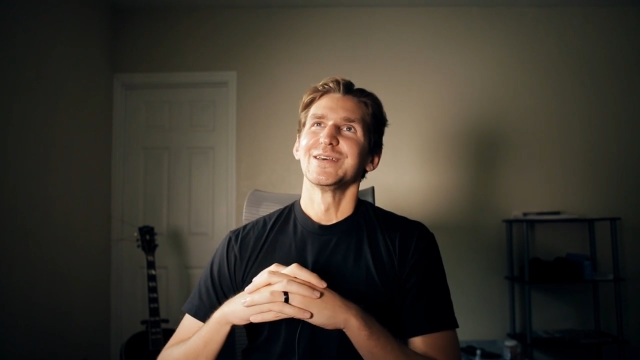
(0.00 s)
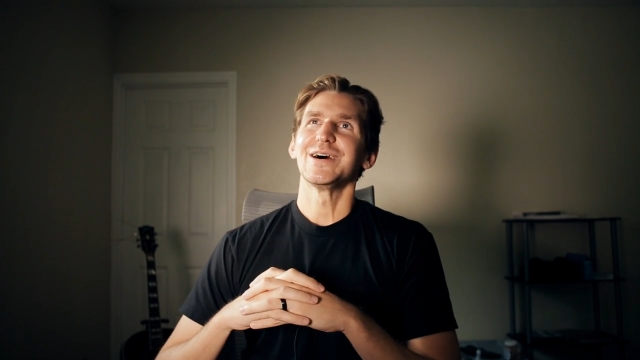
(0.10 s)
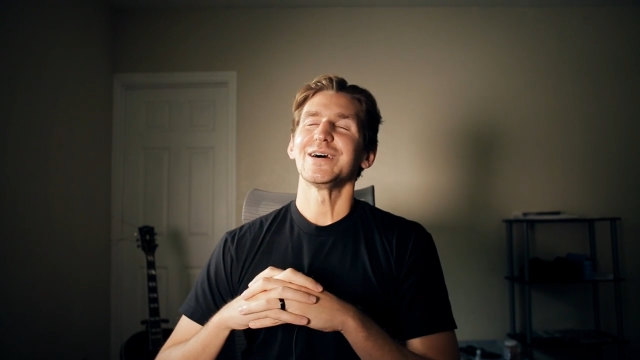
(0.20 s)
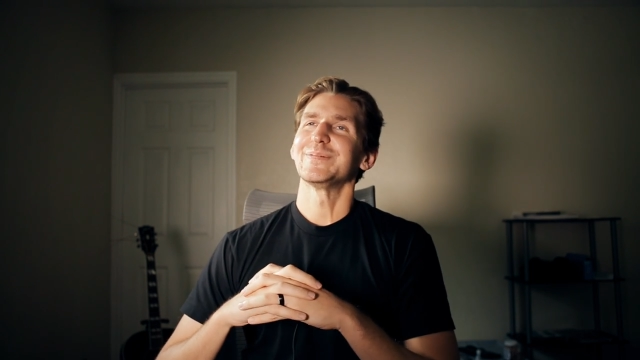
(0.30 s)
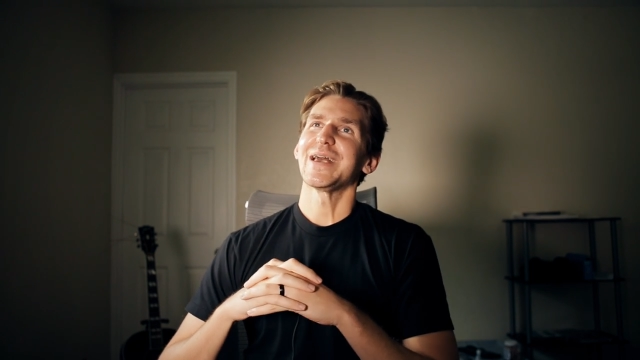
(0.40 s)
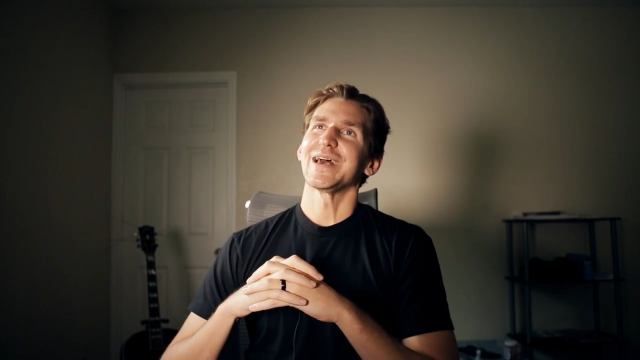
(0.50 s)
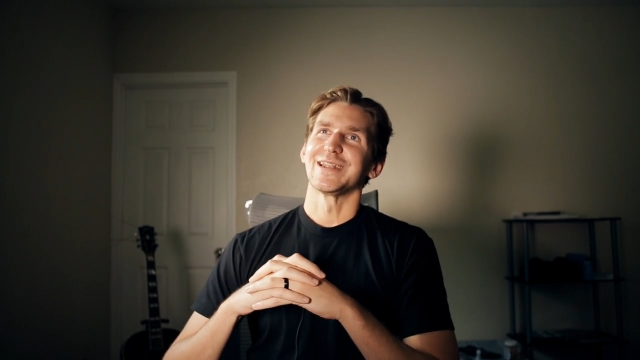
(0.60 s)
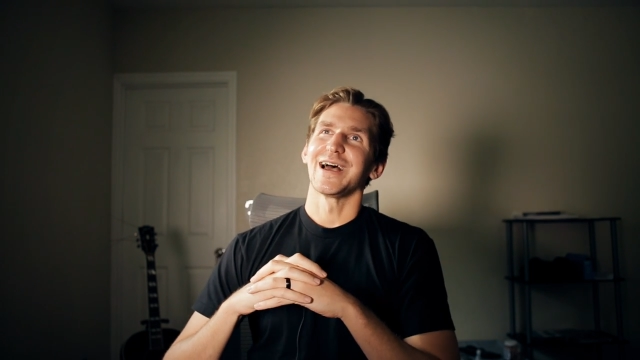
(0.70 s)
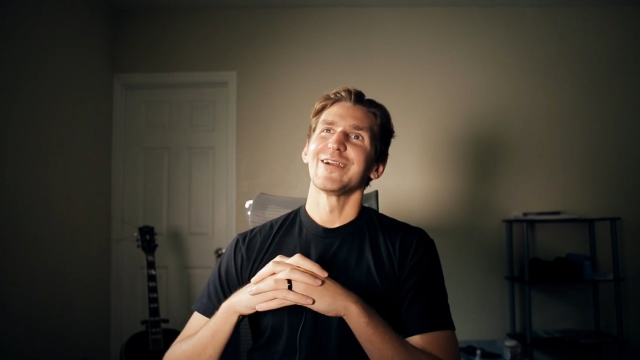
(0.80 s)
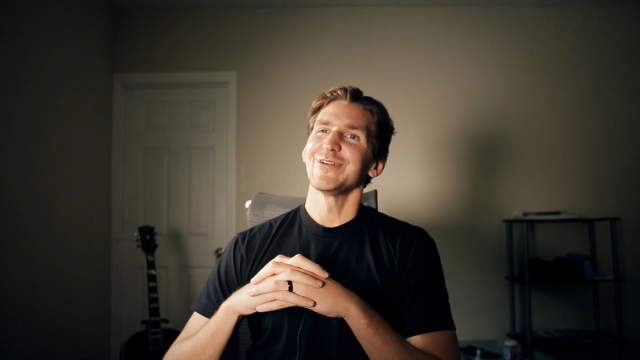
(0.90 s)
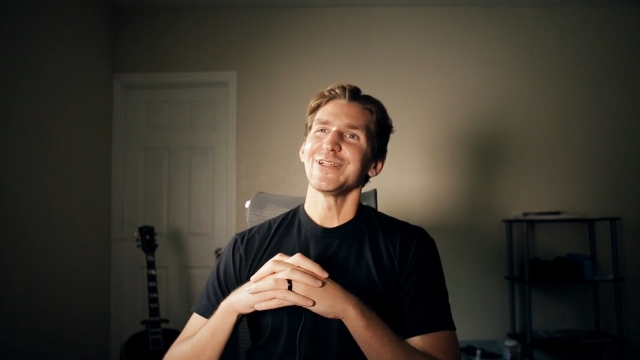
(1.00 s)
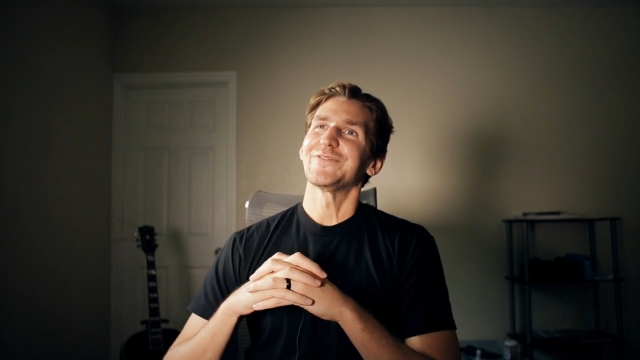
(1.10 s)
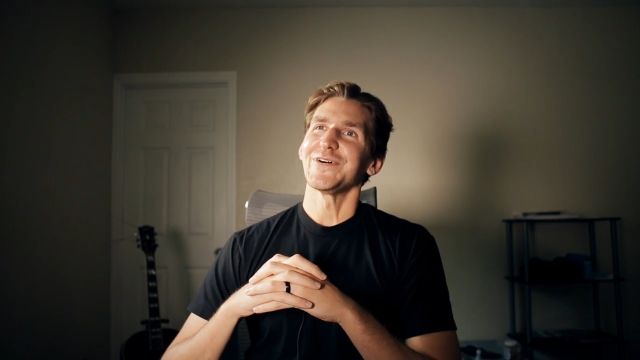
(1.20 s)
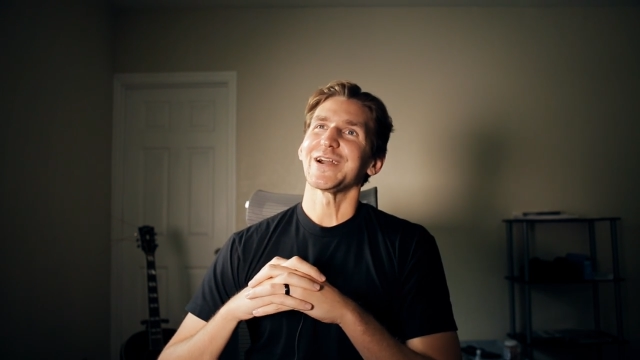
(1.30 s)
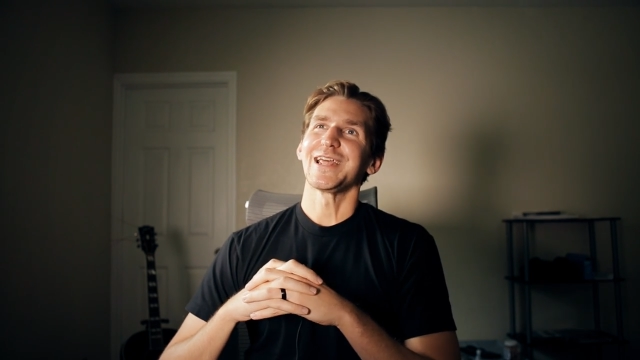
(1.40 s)
oh man, I really
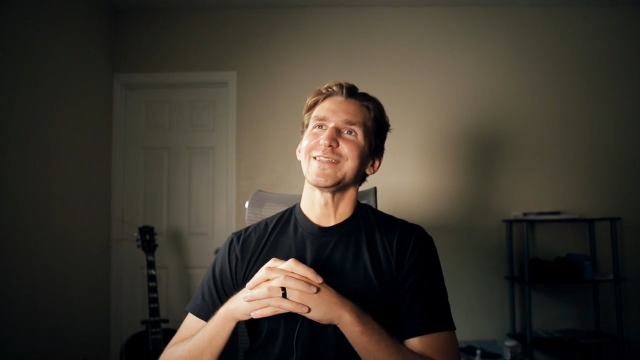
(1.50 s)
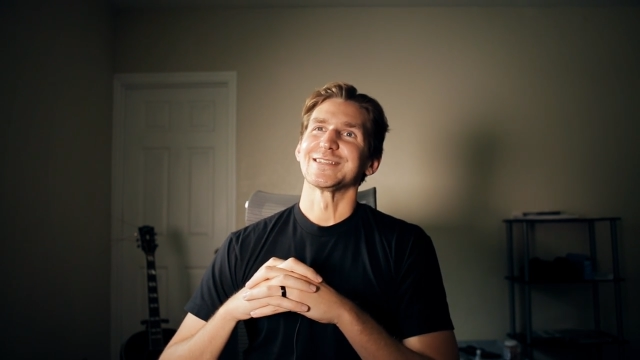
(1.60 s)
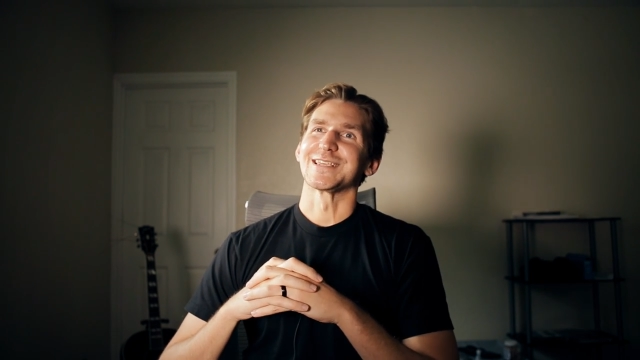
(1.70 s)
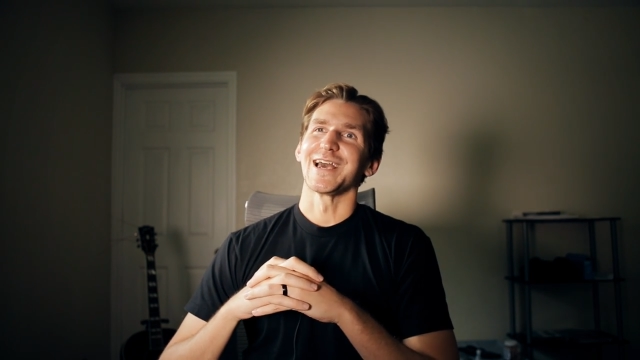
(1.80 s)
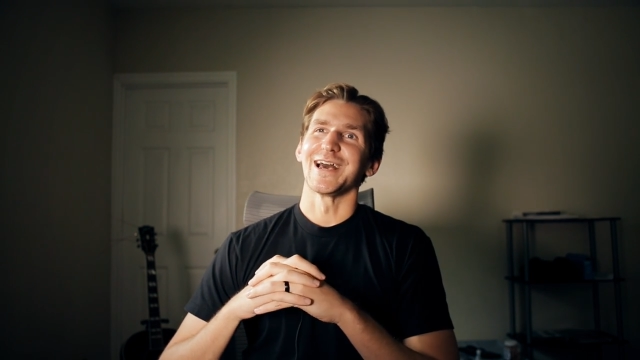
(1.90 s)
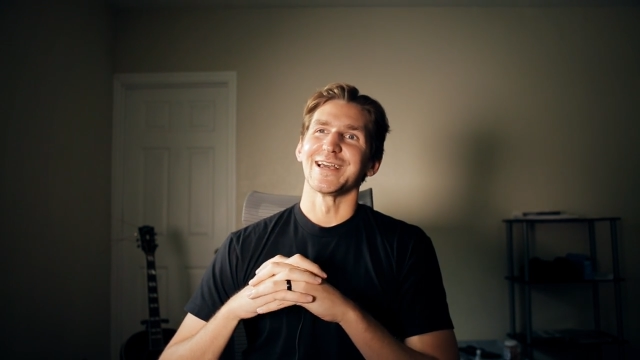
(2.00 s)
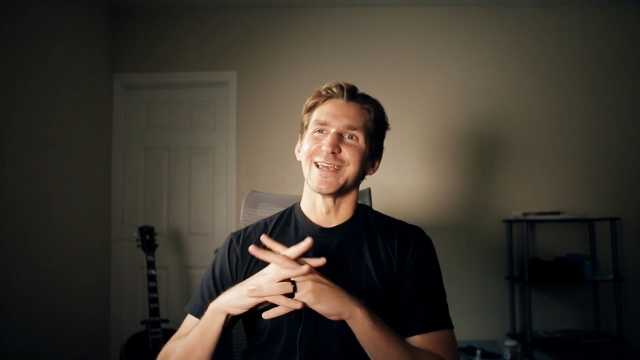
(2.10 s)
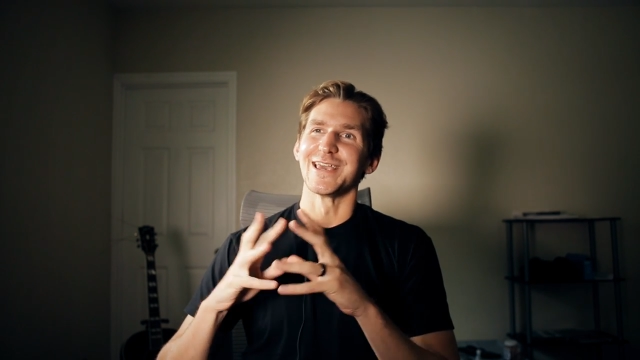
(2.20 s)
fucking hate this guy.